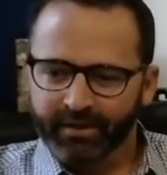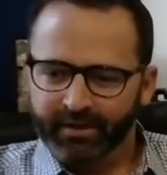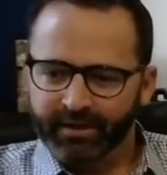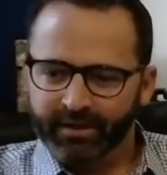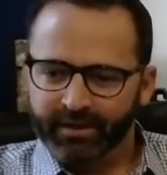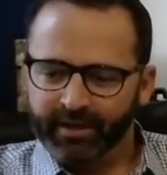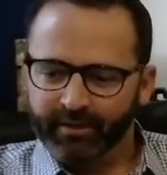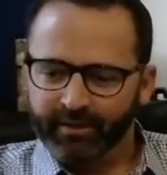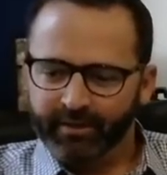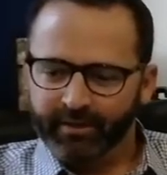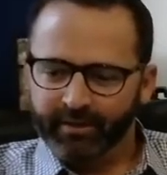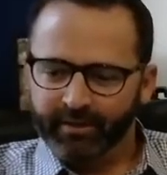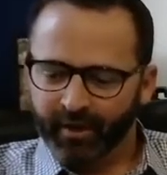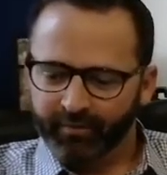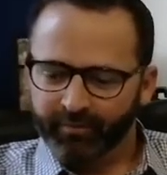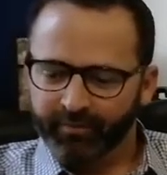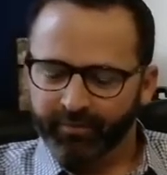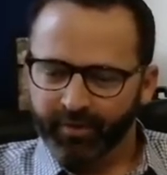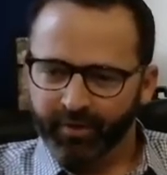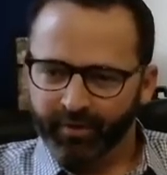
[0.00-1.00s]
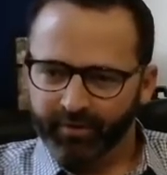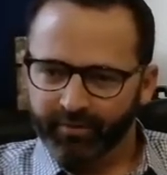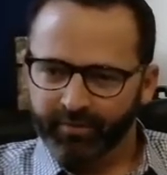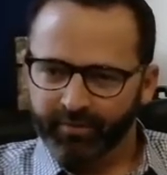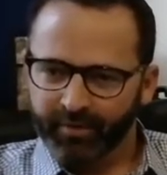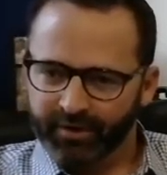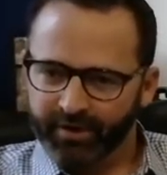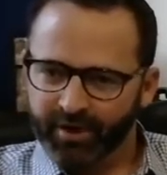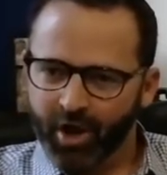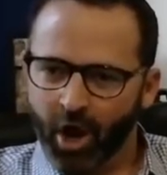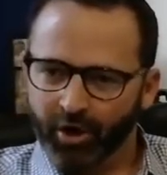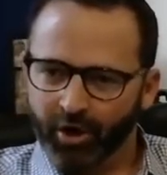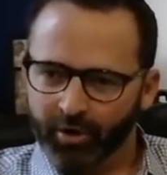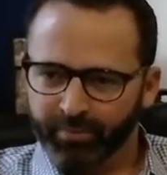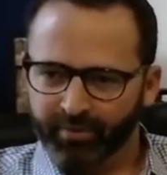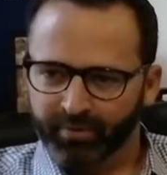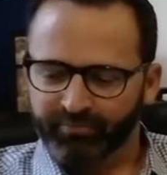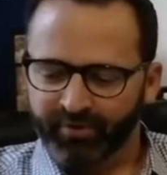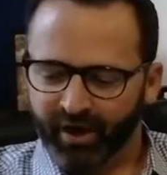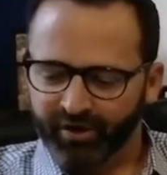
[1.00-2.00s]
either the younger
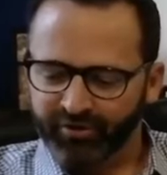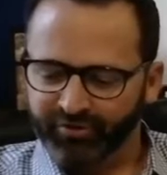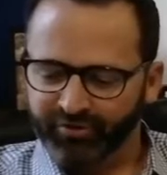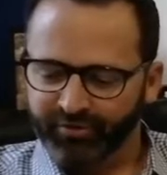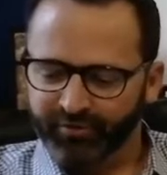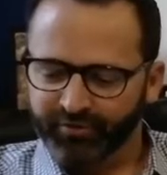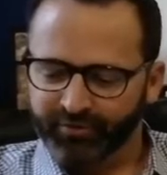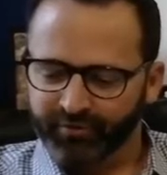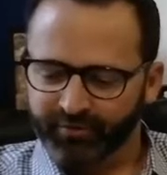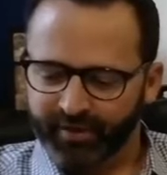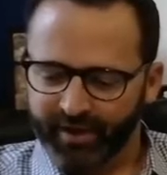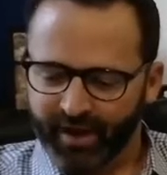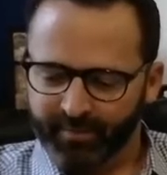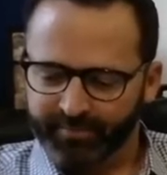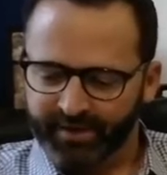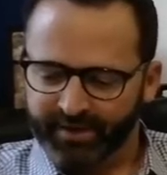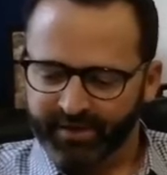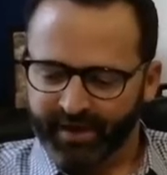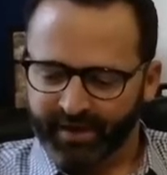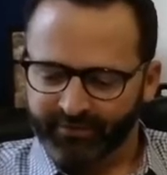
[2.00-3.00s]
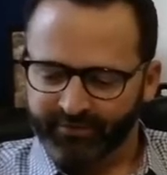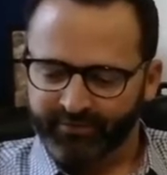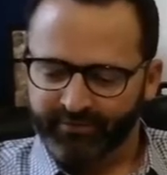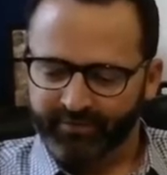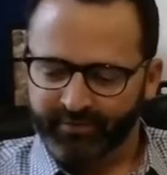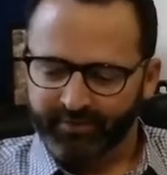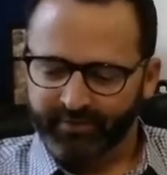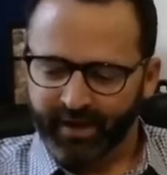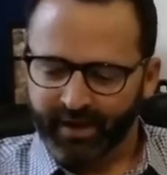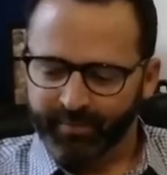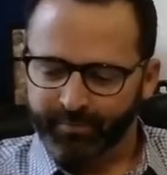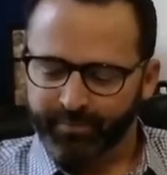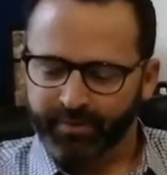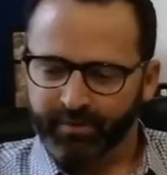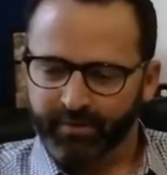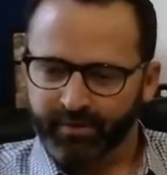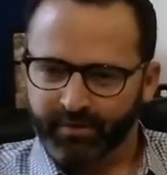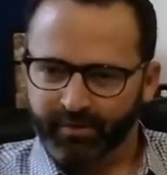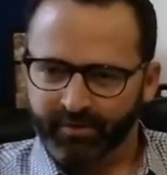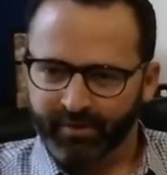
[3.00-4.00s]
professionals or the empty nest type
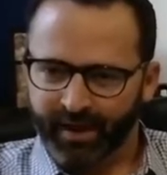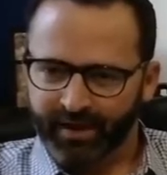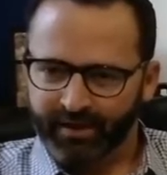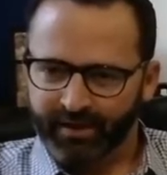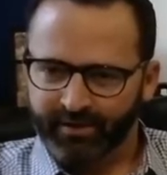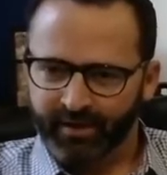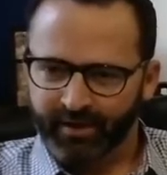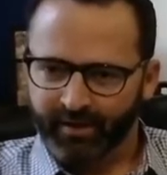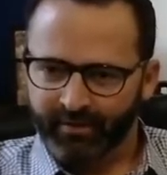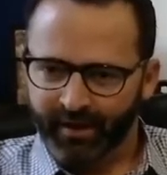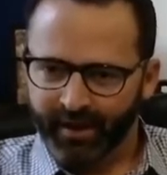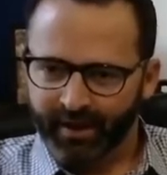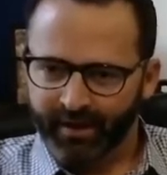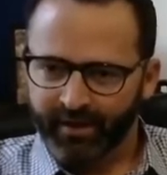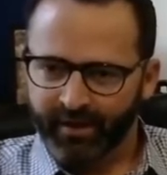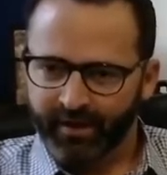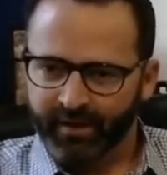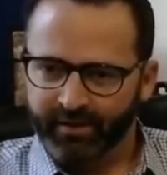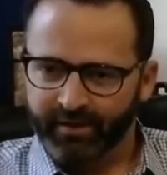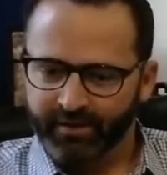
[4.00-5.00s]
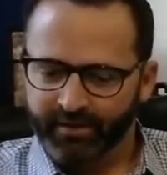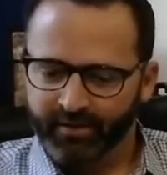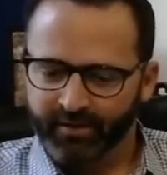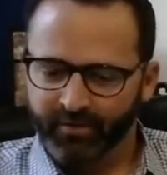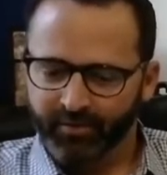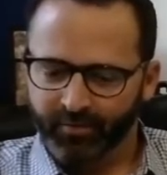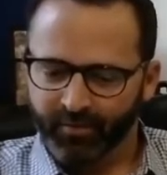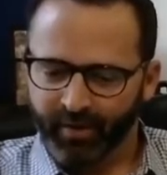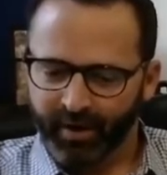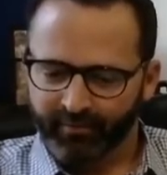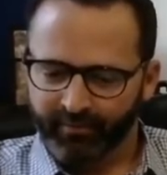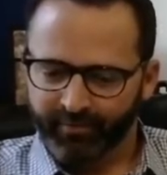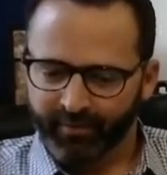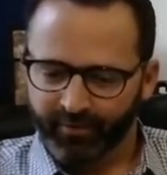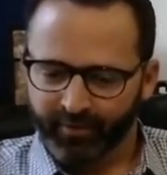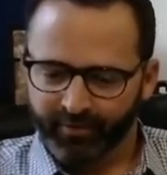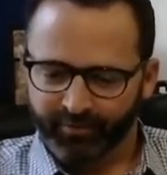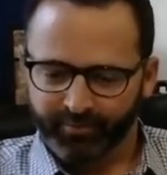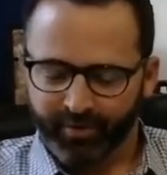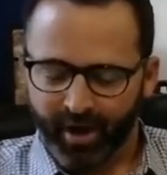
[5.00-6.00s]
clientele that want to
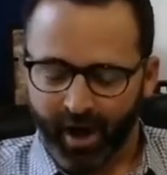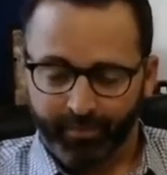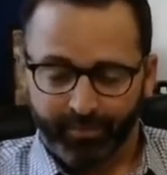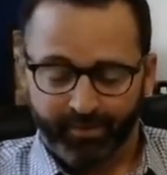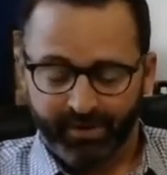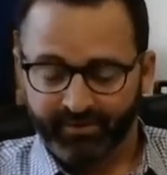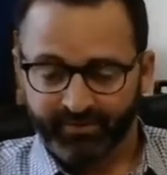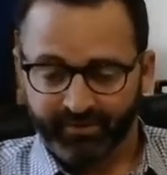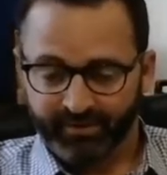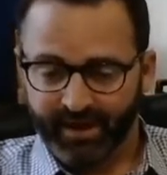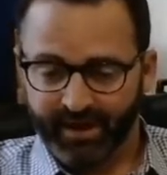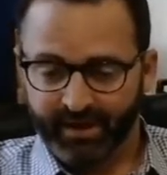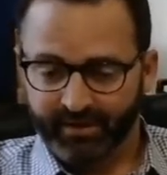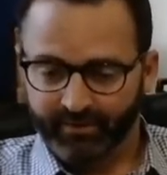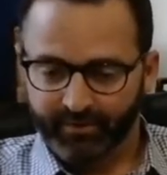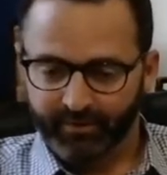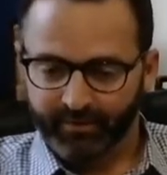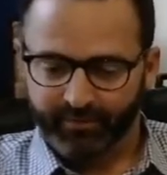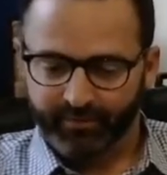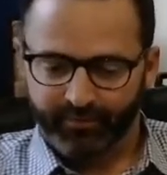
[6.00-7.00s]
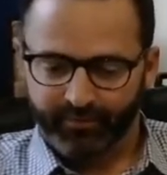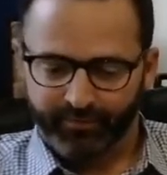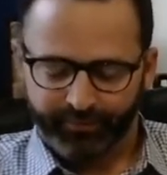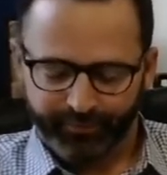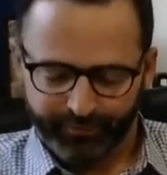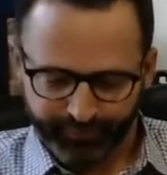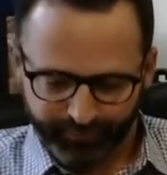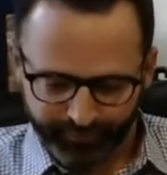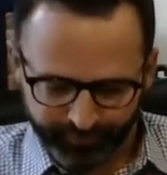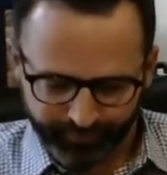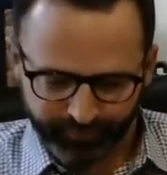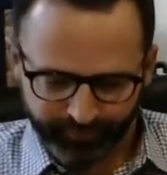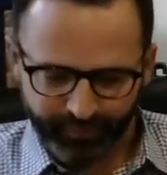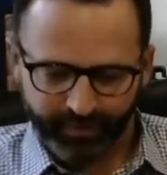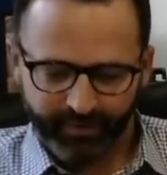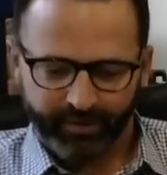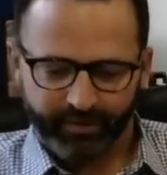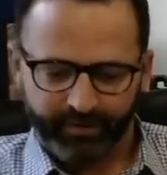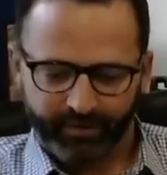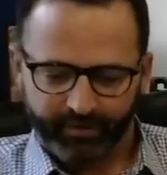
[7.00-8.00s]
fill those properties. And yeah,
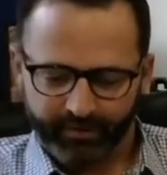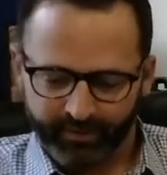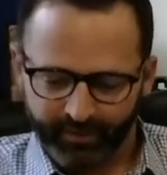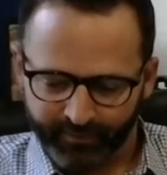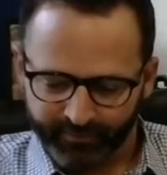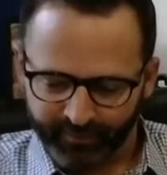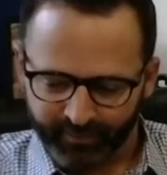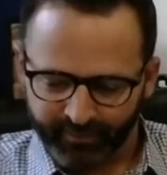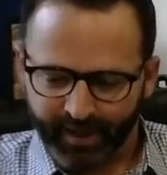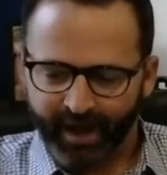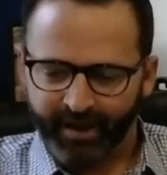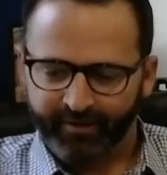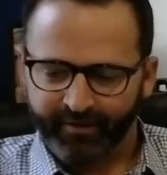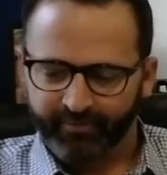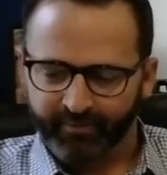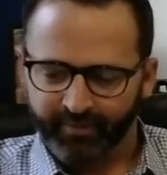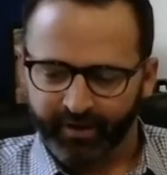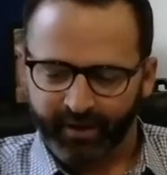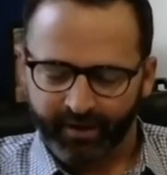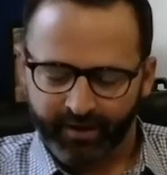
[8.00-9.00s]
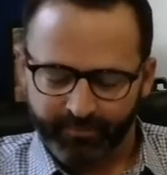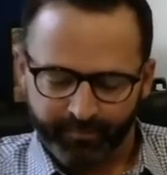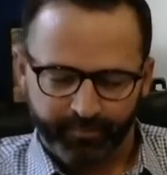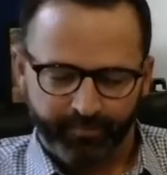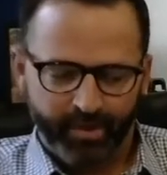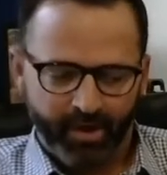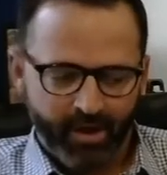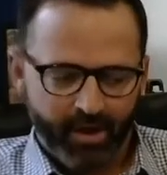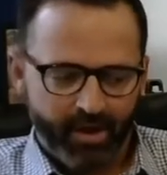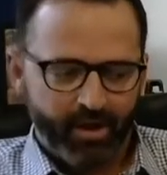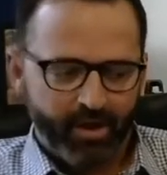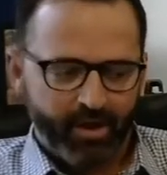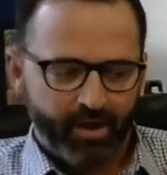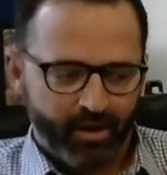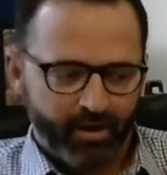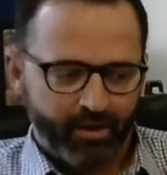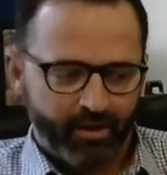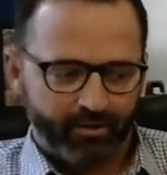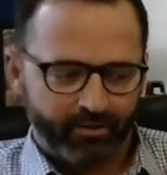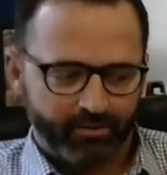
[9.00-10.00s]
there's a lot of
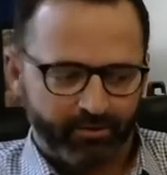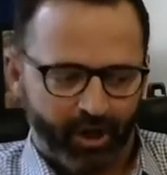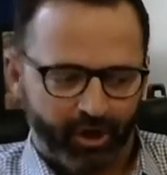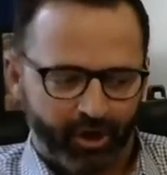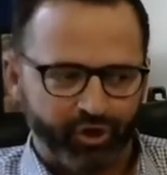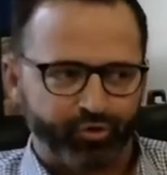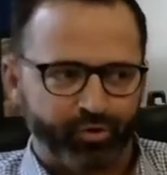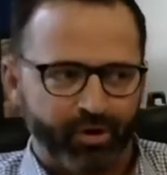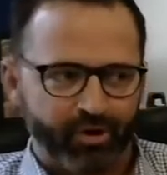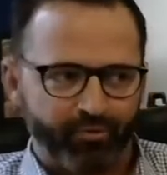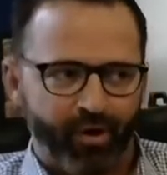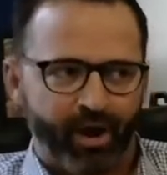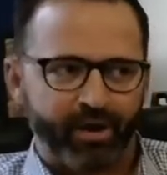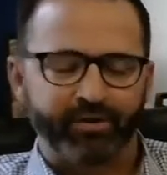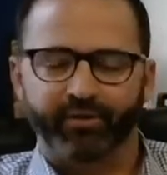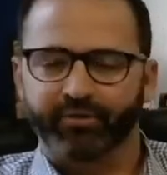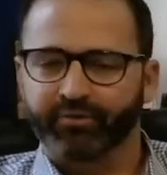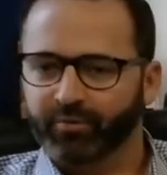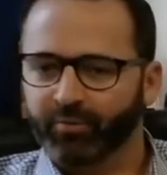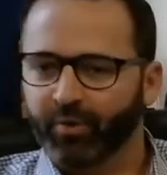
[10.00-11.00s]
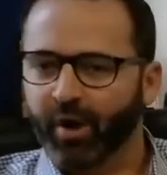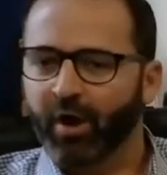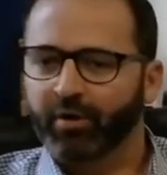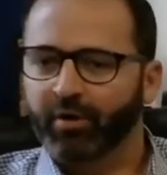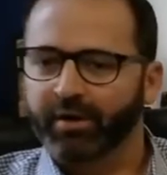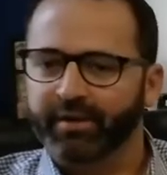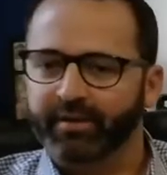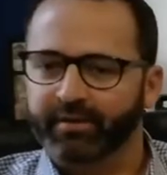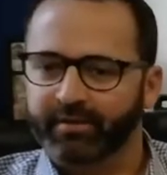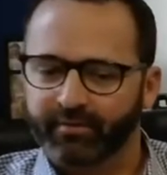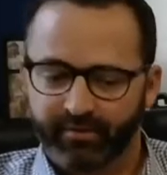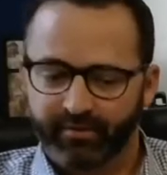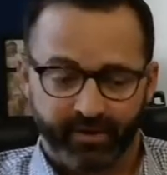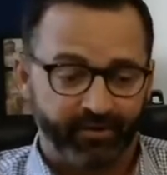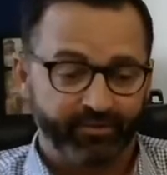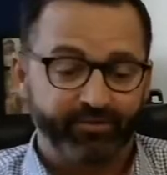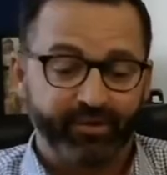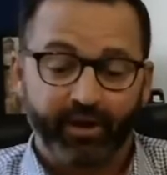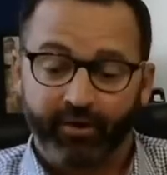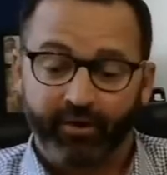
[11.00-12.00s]
luxury rentals around
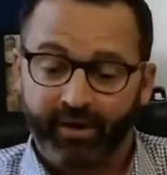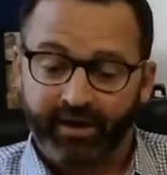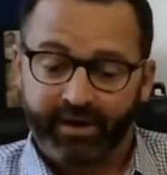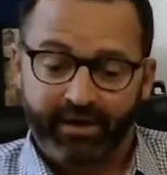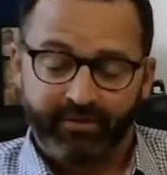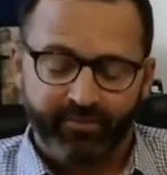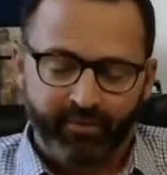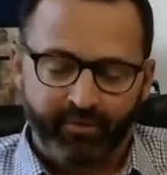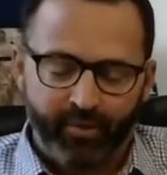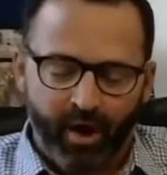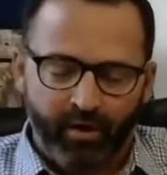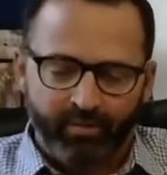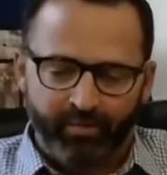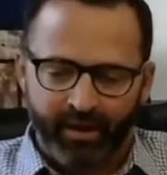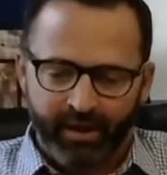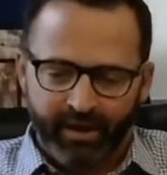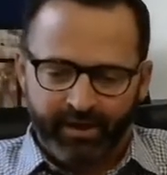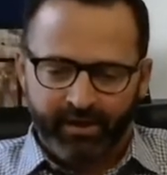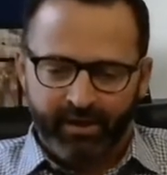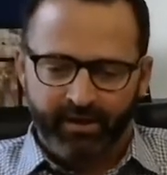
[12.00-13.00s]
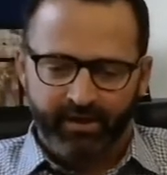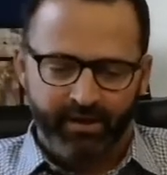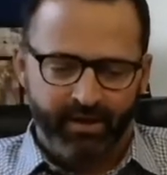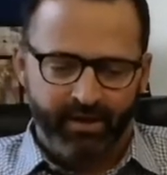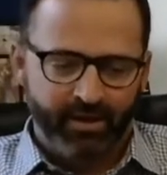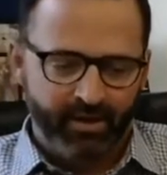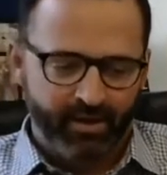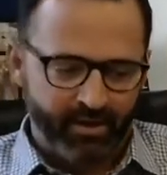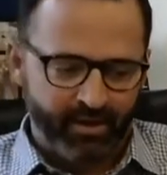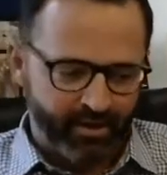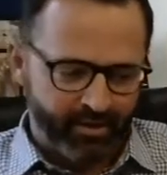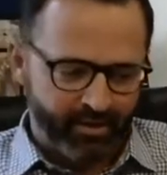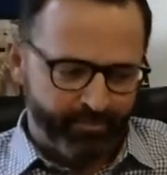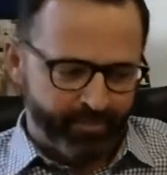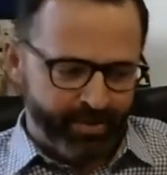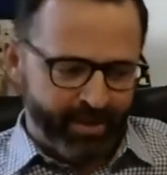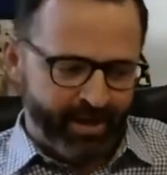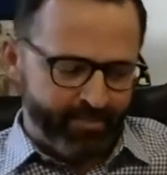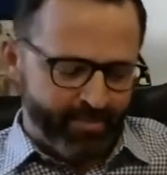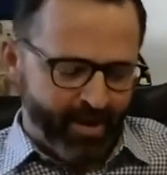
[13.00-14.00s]
this area, even around Lake
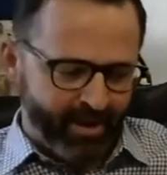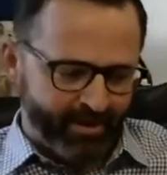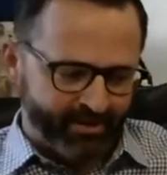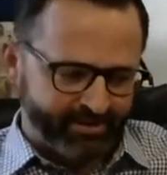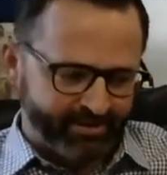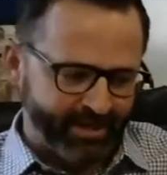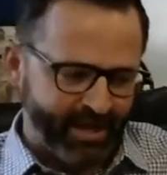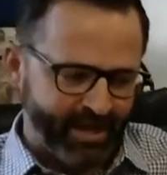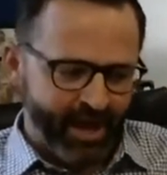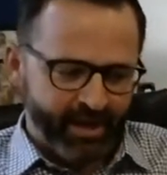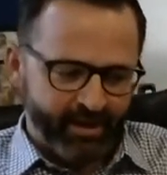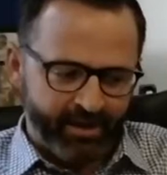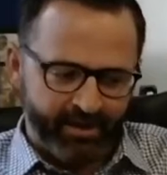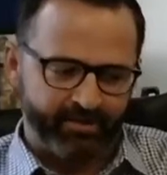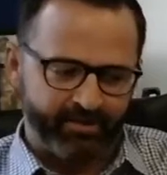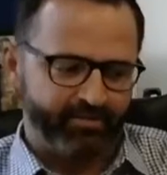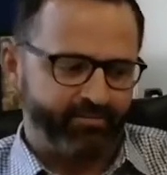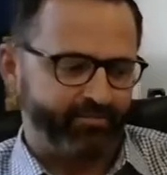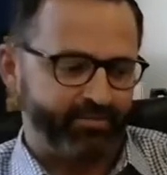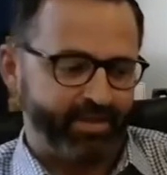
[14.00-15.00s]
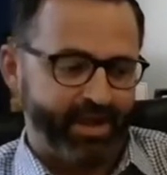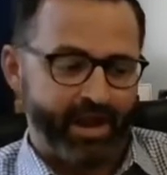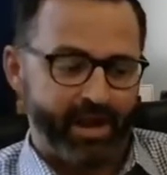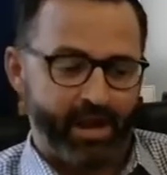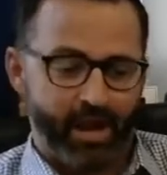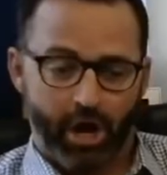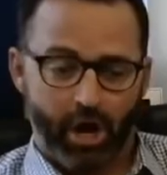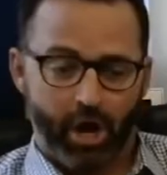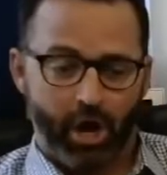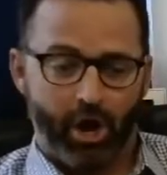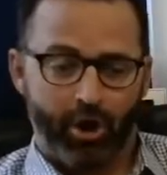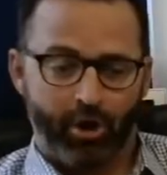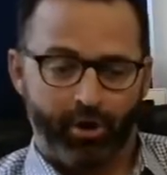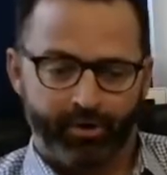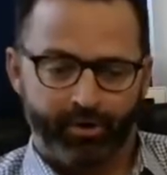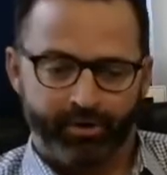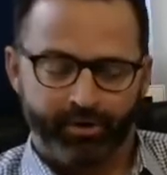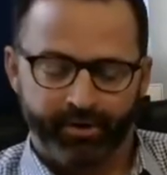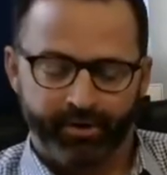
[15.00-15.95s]
Makaskat, that are